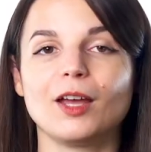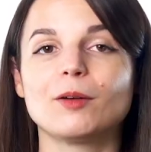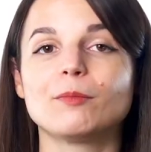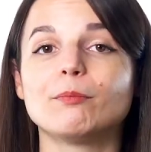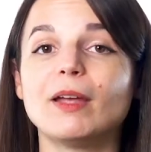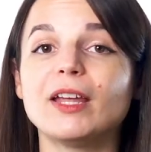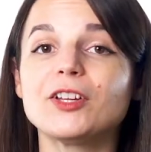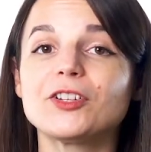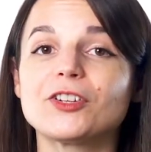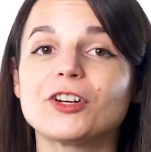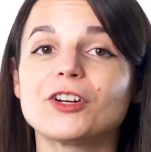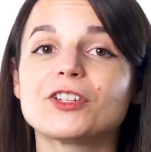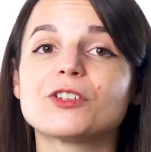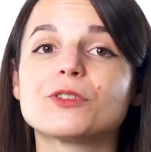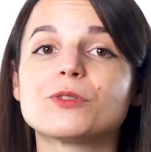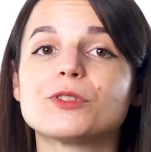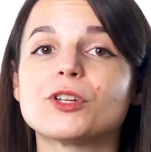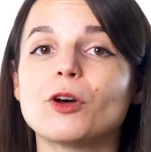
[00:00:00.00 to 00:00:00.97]
Make sure
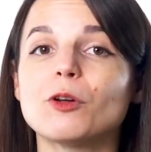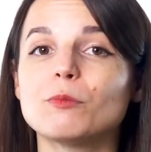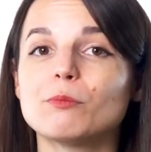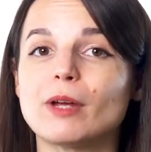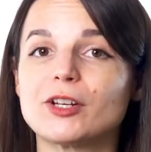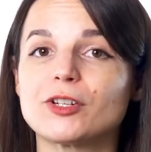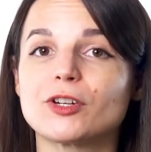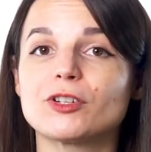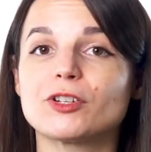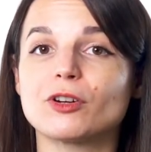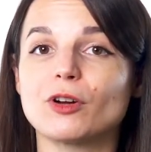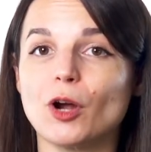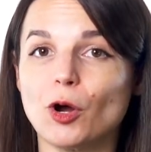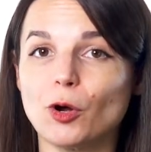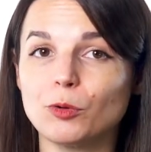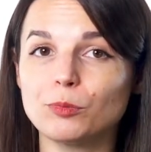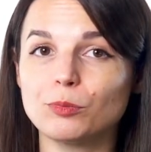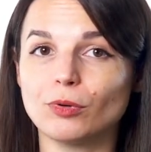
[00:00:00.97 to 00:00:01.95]
you don't measure your
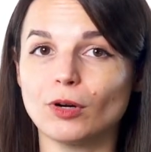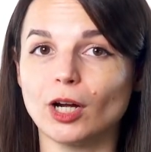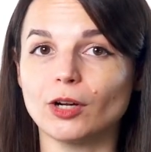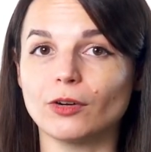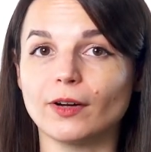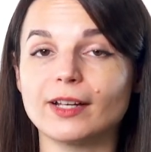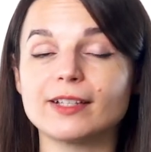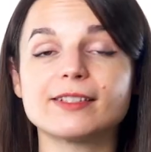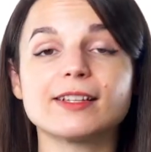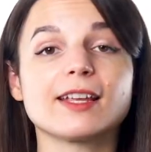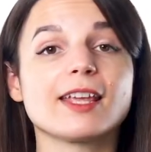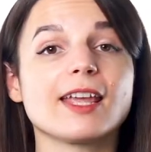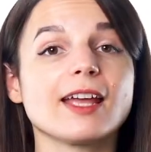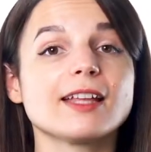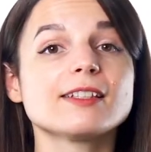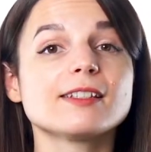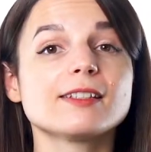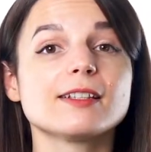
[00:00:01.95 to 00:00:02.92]
own progress
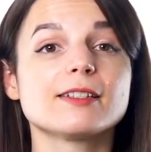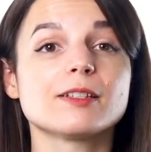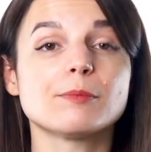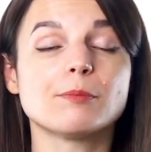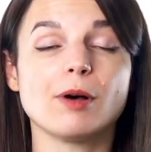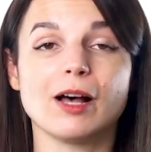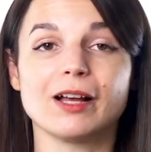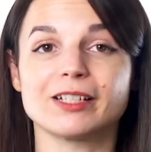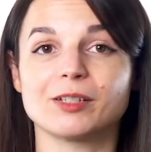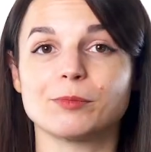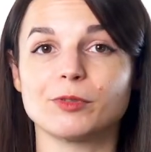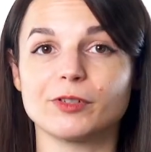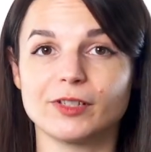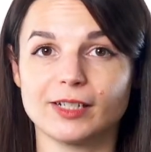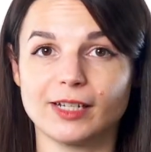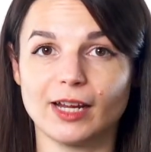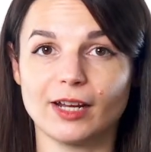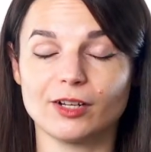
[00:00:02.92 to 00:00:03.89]
against these impossible
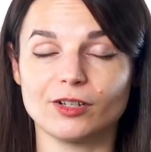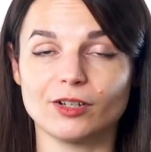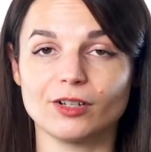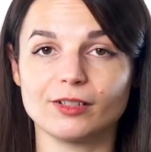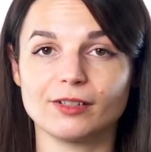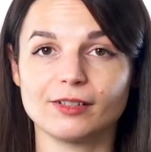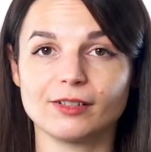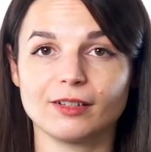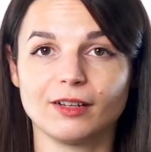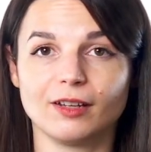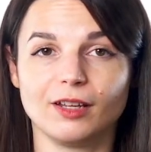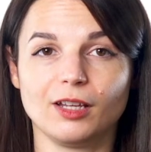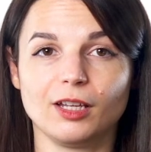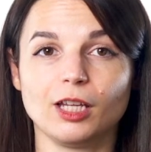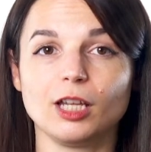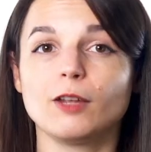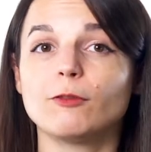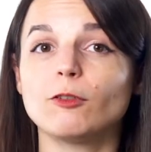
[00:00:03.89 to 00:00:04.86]
standards.
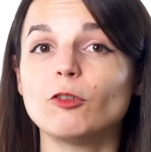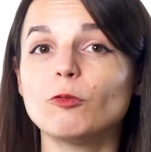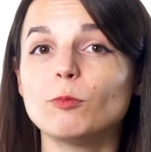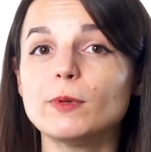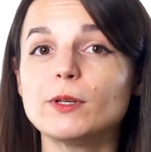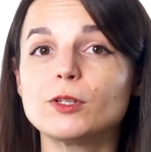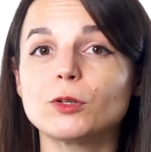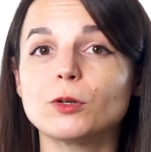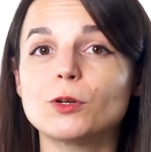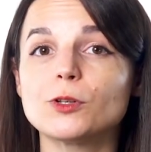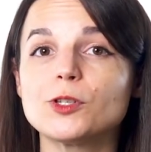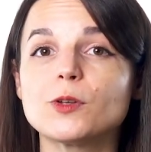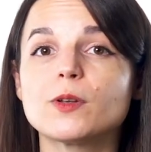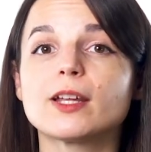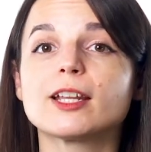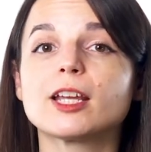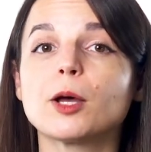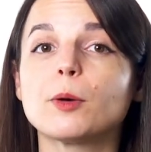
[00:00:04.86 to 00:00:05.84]
If you've been told you
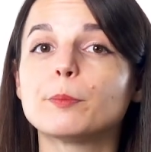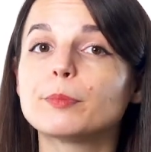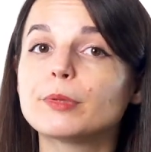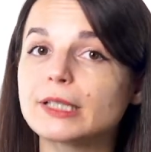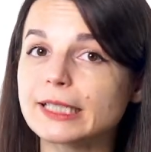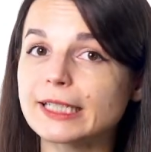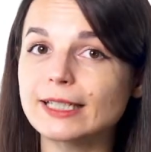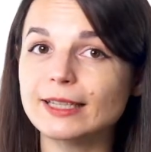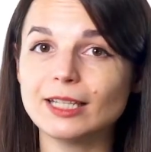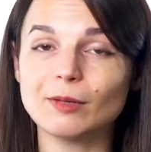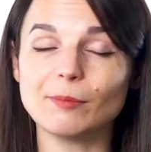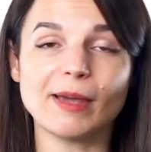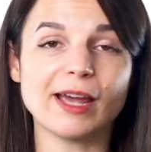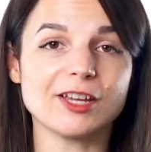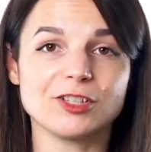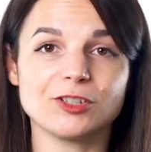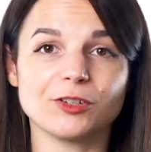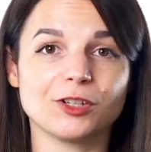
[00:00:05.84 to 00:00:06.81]
can completely
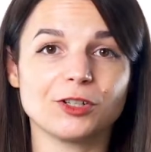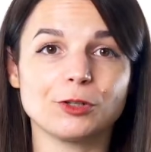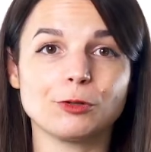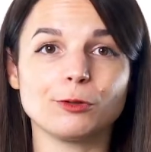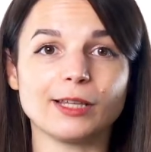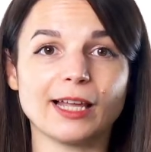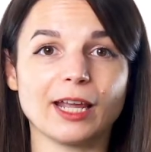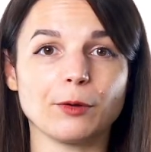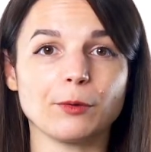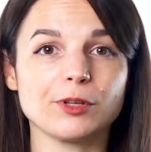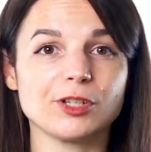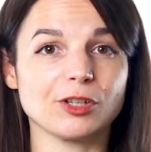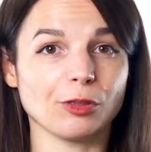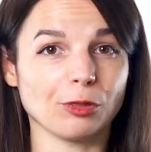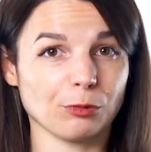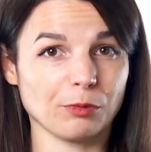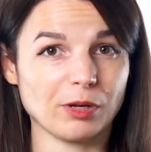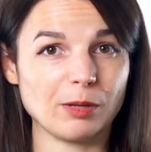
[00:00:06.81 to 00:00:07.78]
master a new language
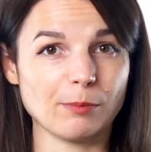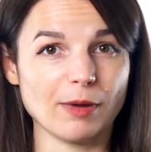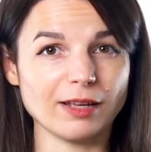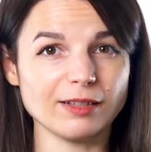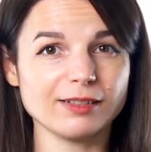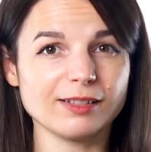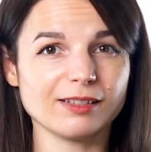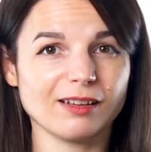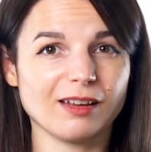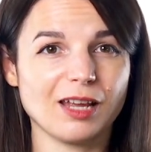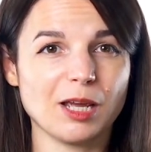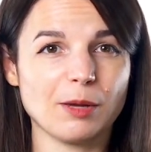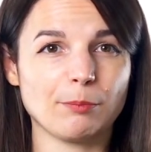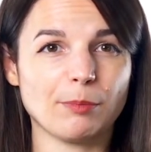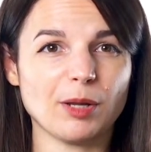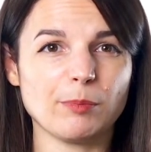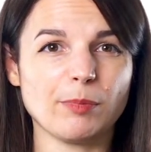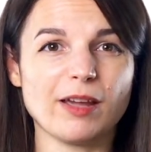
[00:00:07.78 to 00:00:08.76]
in 3 months,
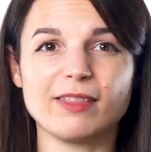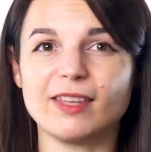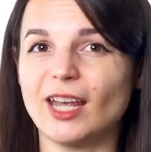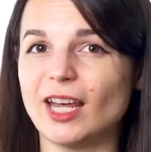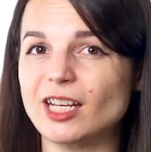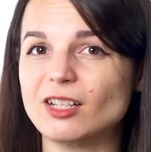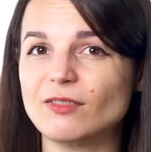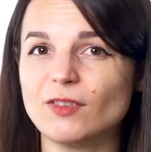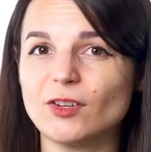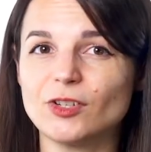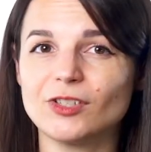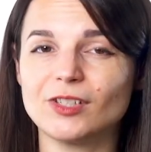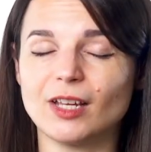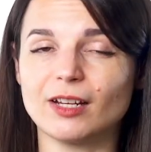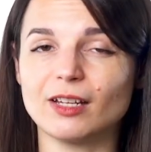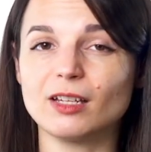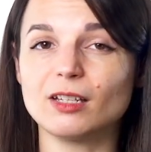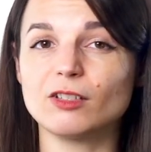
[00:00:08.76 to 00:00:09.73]
but by the end of your
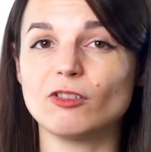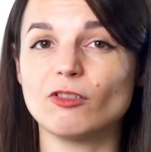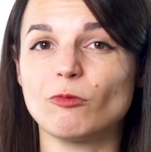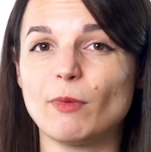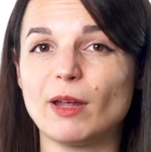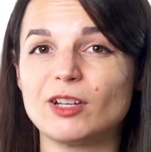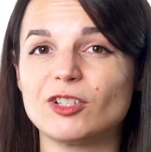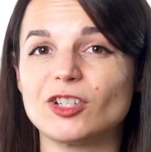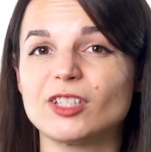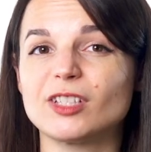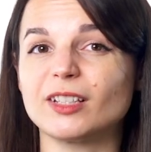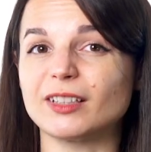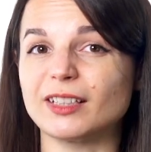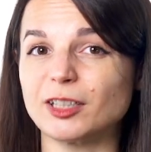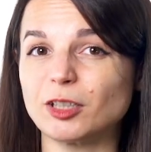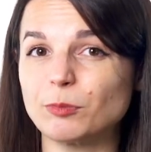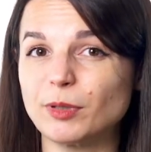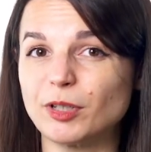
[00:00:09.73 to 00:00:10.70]
studies you've made just a
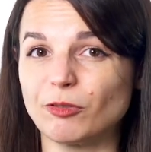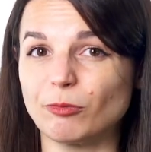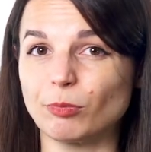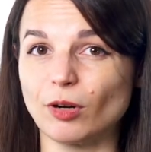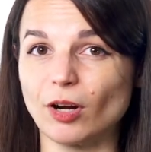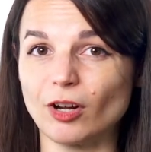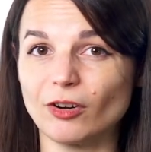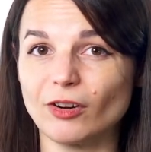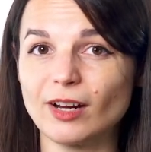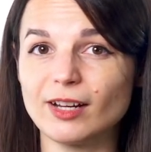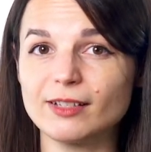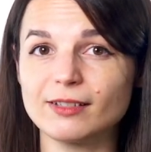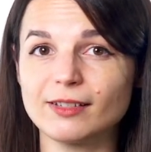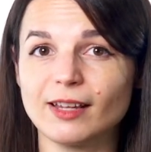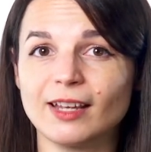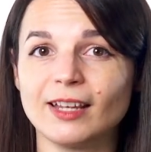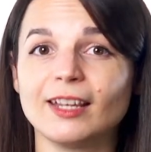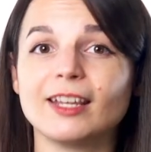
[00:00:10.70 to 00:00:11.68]
little bit of
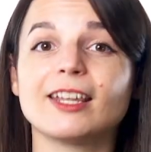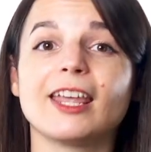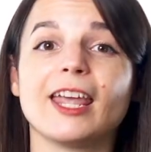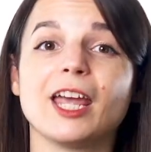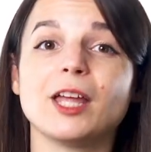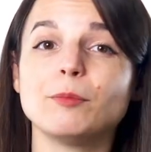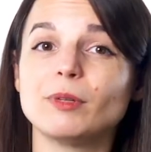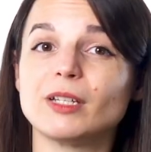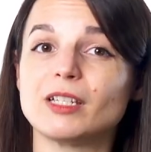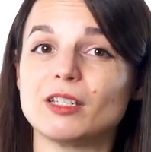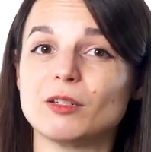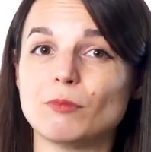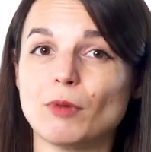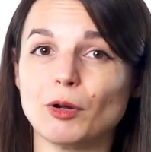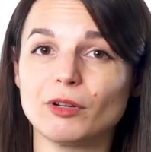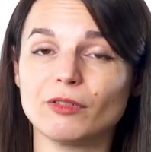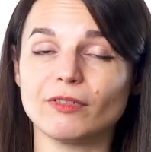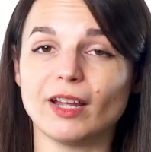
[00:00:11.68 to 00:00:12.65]
progress, it can be
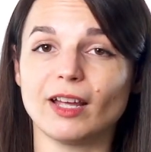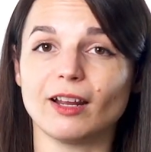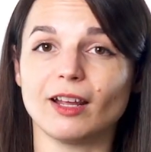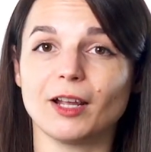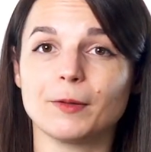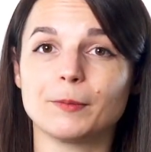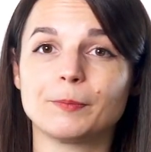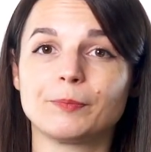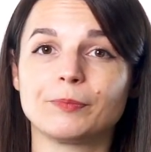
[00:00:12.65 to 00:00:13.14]
demotivating.